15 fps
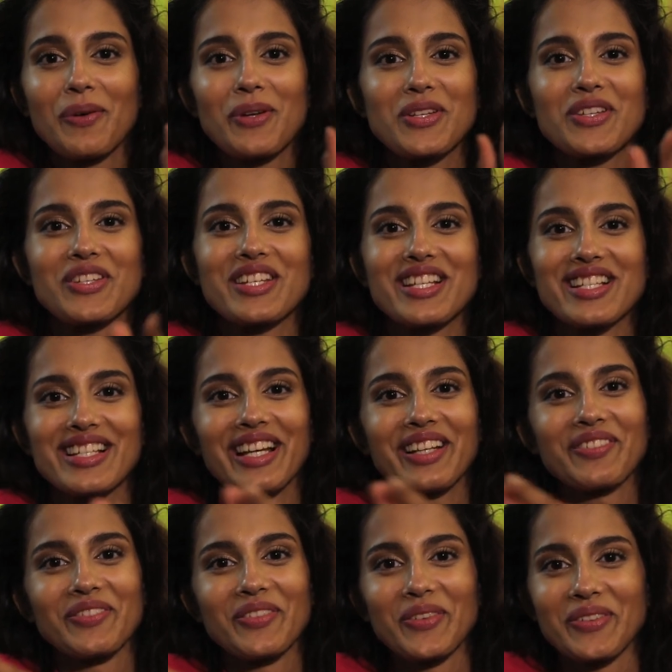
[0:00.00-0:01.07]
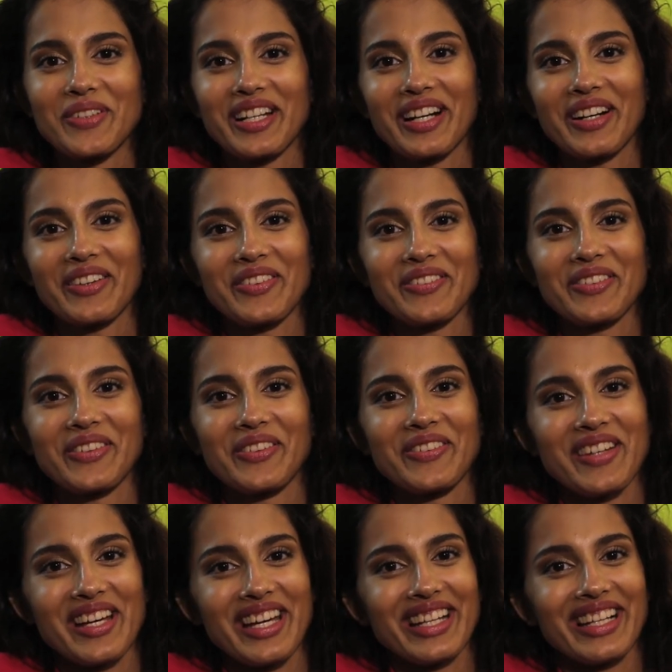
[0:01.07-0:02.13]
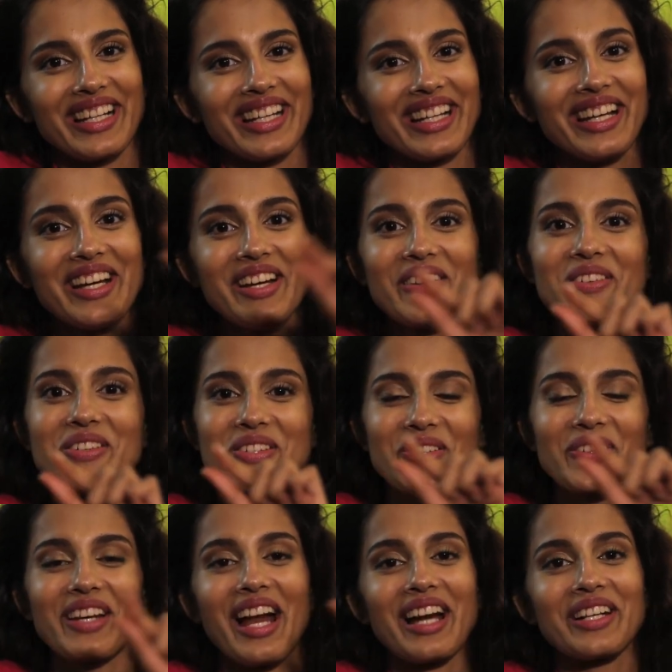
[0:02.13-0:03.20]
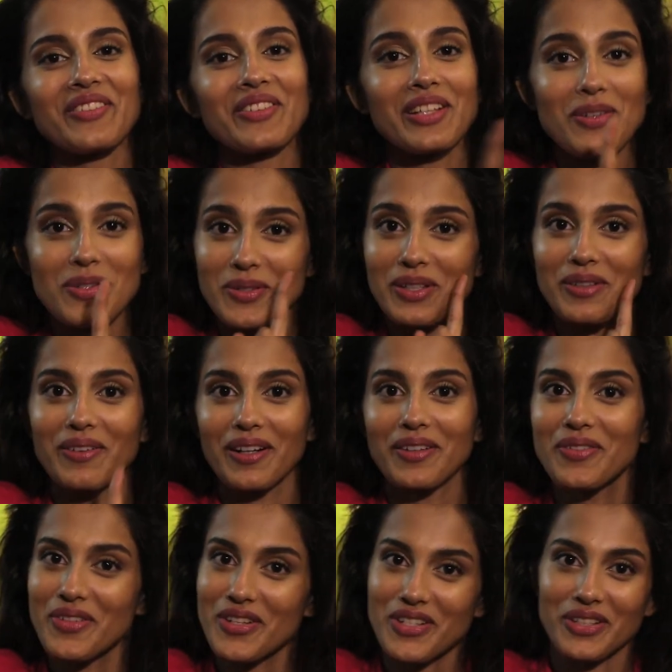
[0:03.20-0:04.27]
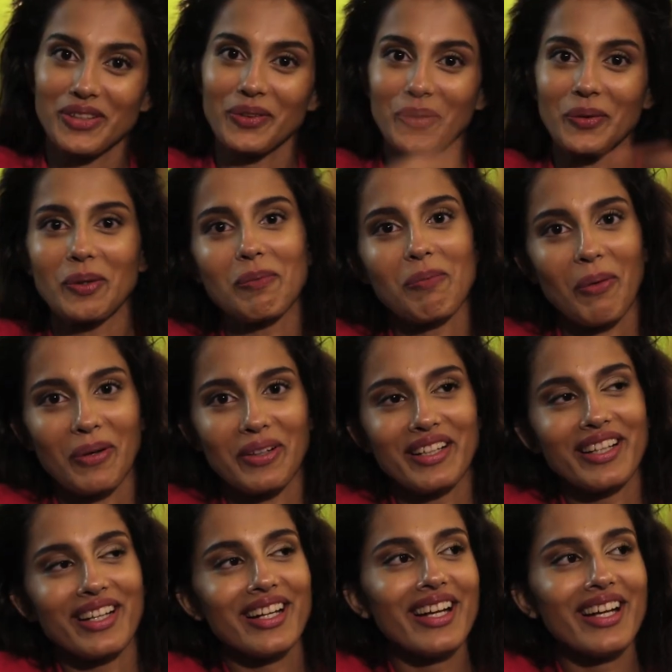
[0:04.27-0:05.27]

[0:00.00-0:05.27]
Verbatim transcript: which was just like moving out of nowhere like it was so random and there was only one fish in the whole pond.